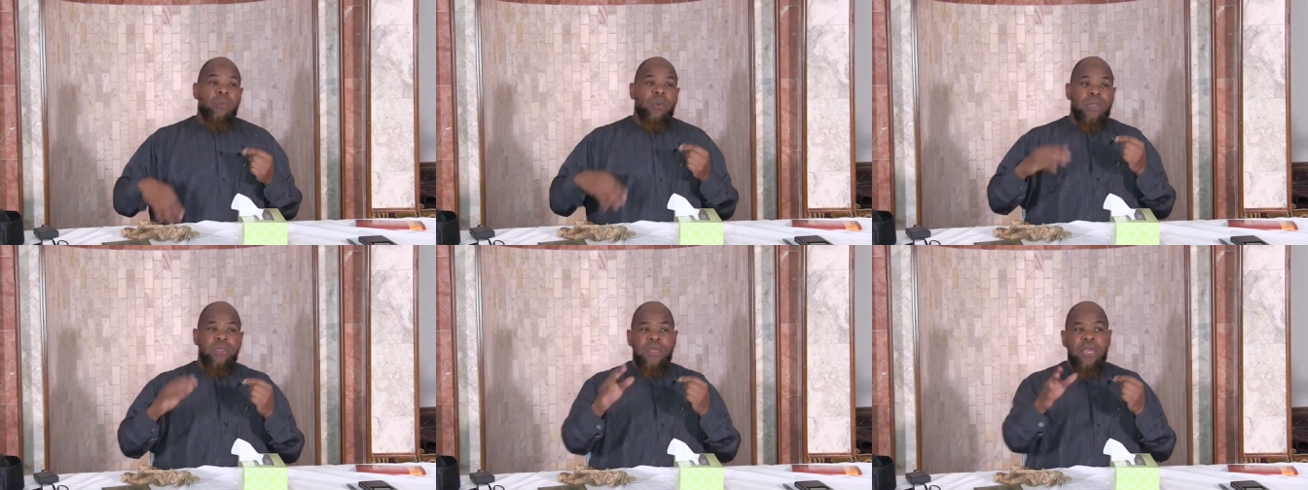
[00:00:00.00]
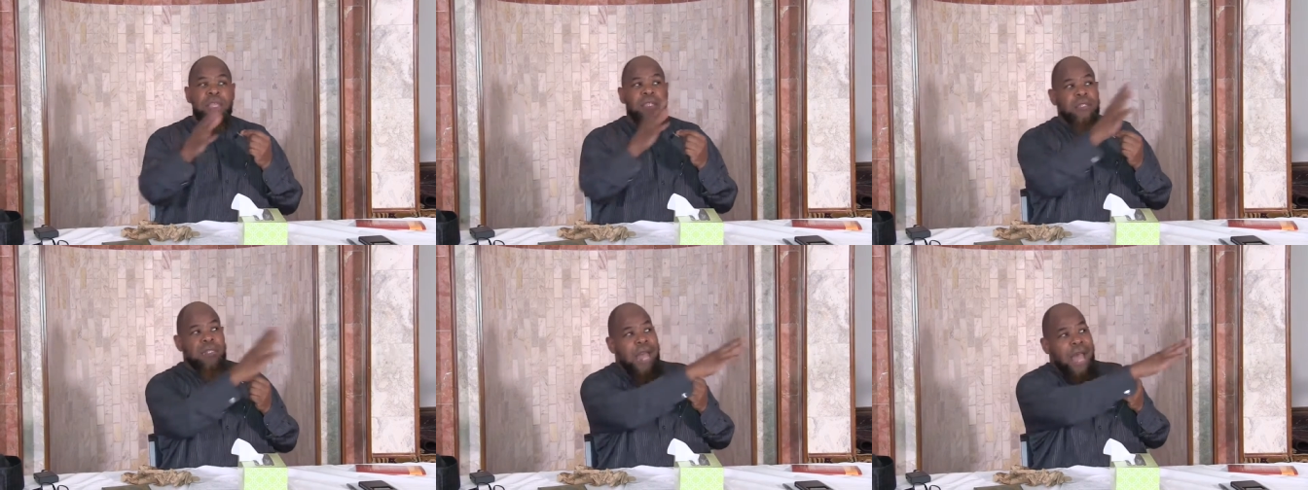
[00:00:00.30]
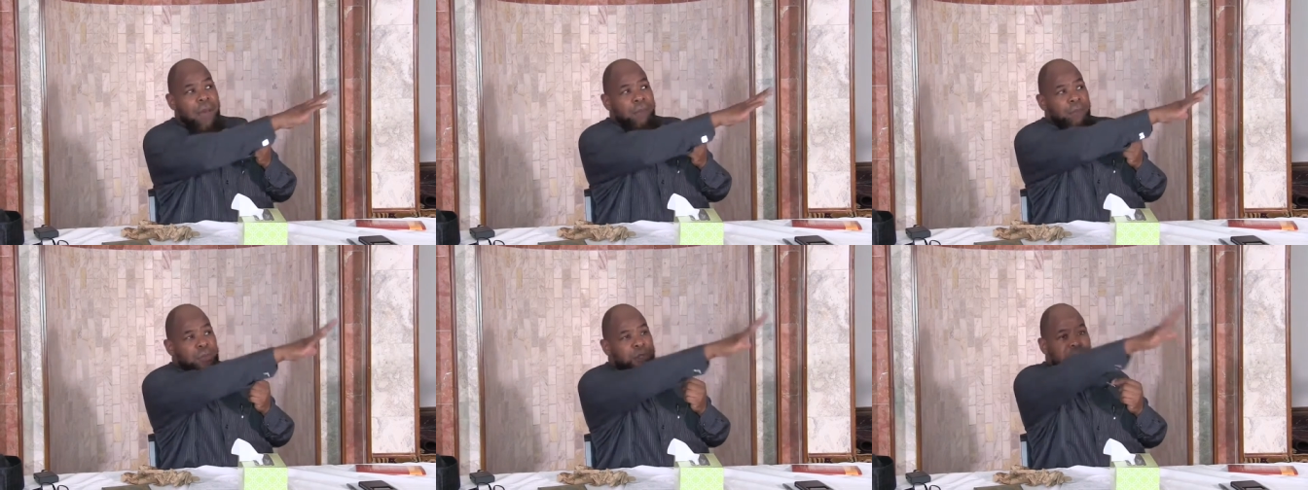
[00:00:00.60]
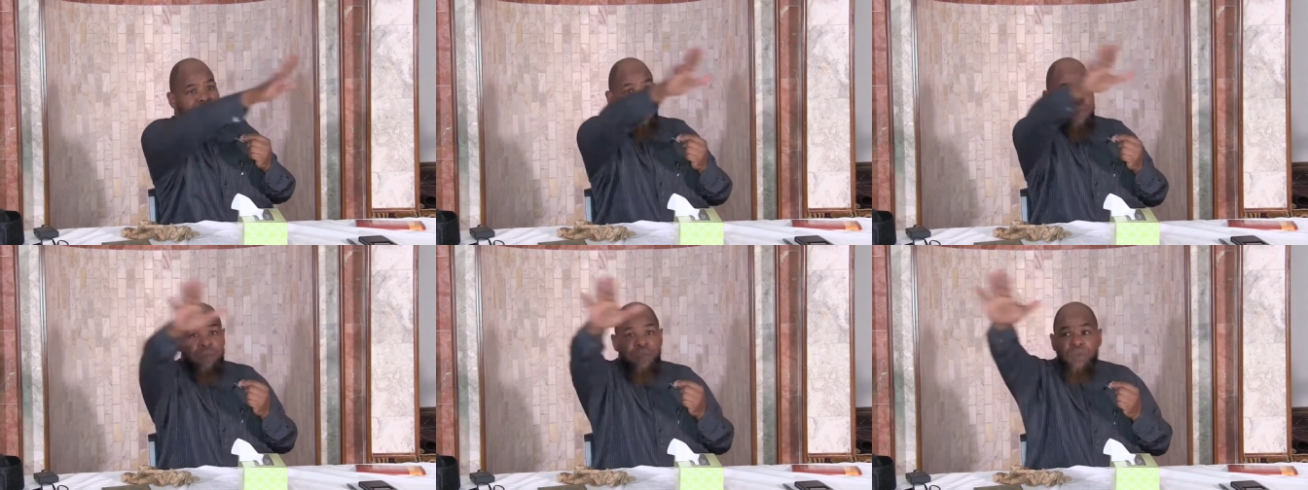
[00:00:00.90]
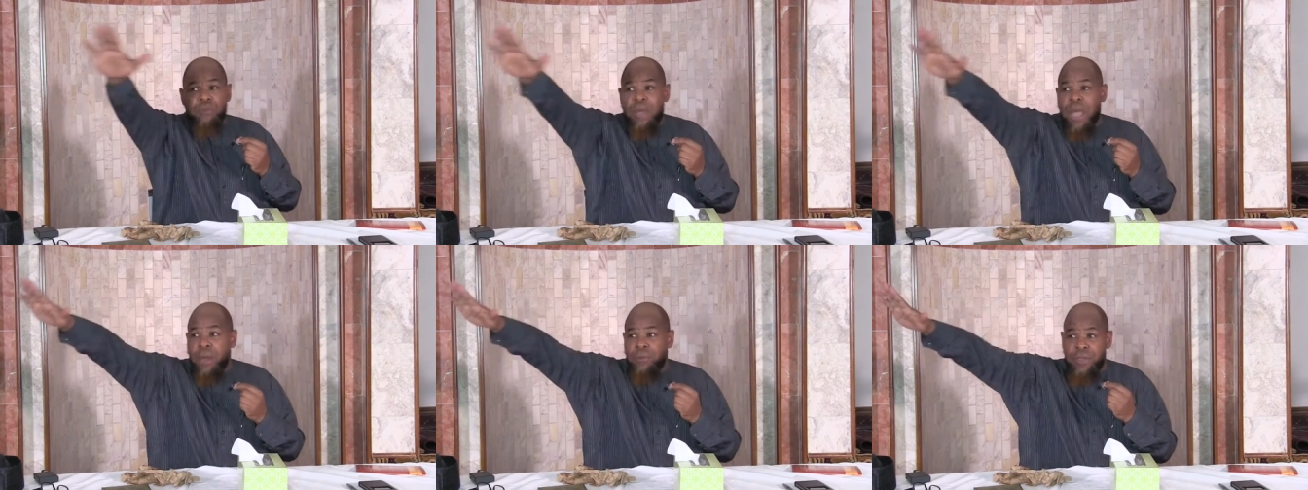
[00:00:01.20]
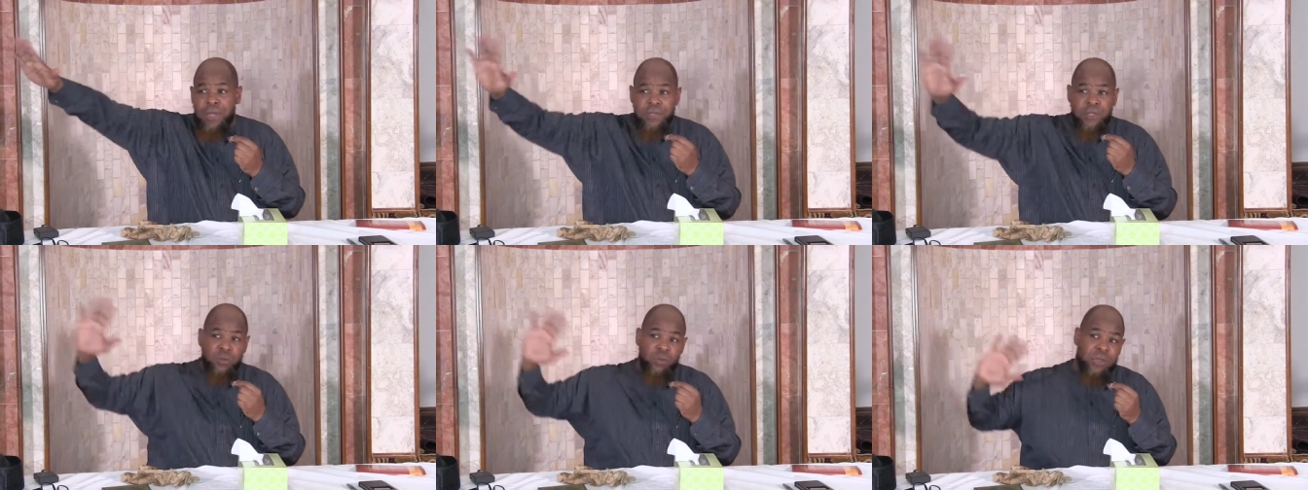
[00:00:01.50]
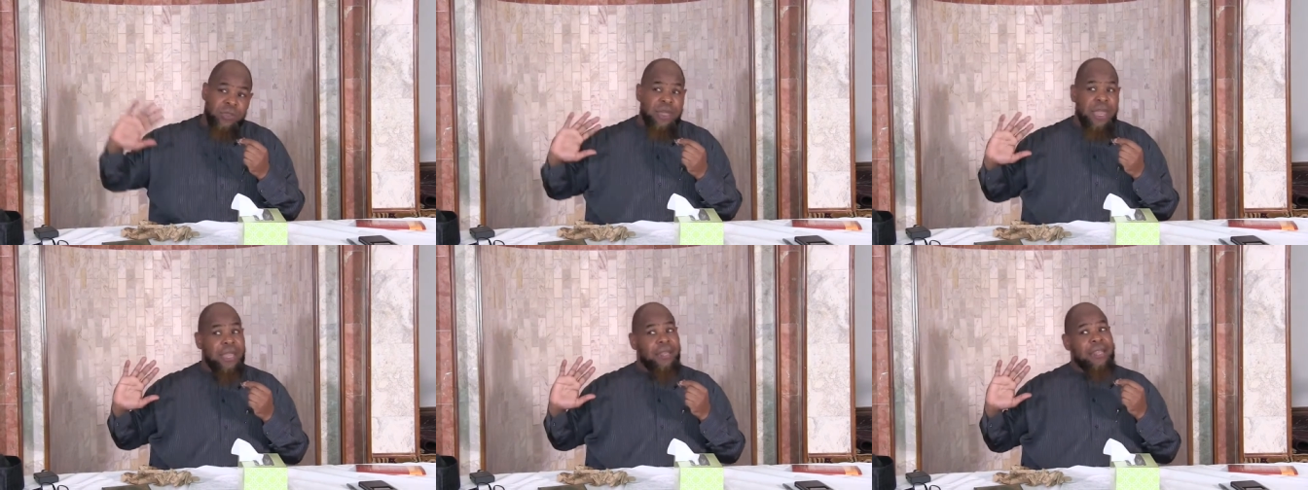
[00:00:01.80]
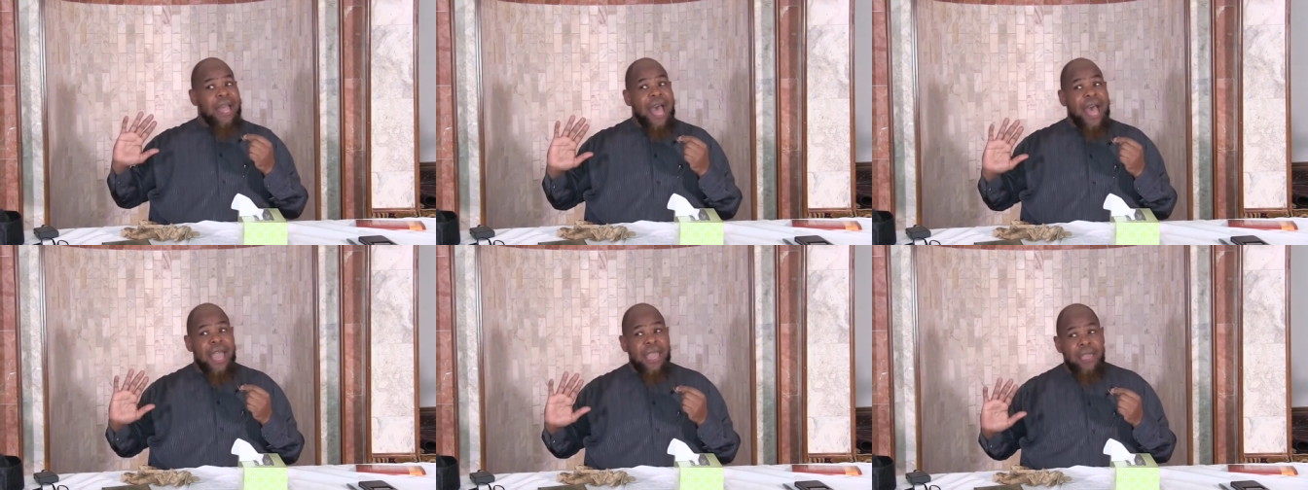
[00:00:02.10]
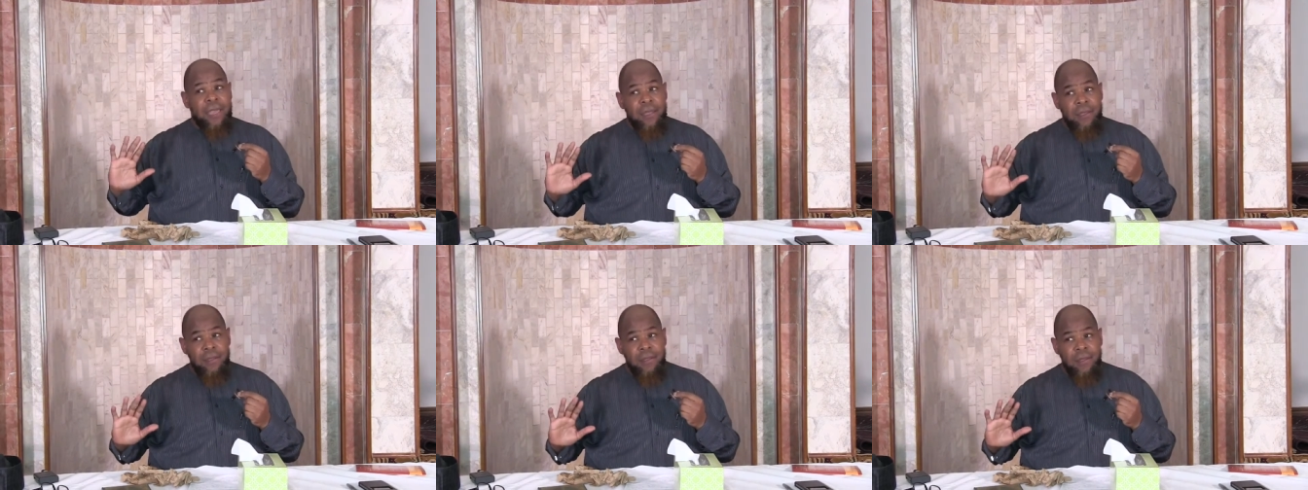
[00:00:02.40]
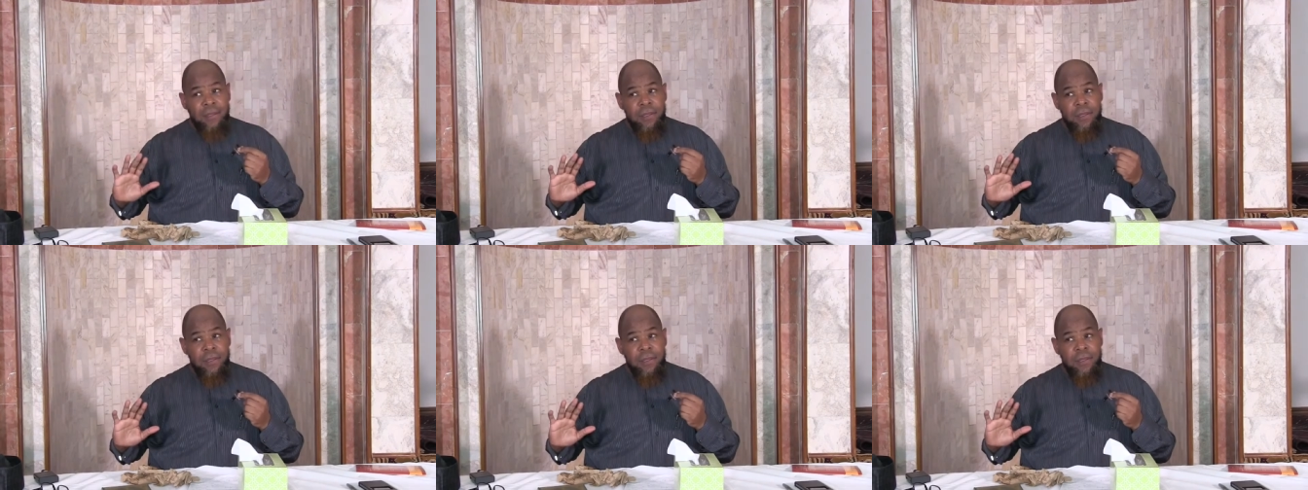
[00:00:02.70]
When these non Muslims around us, when they die,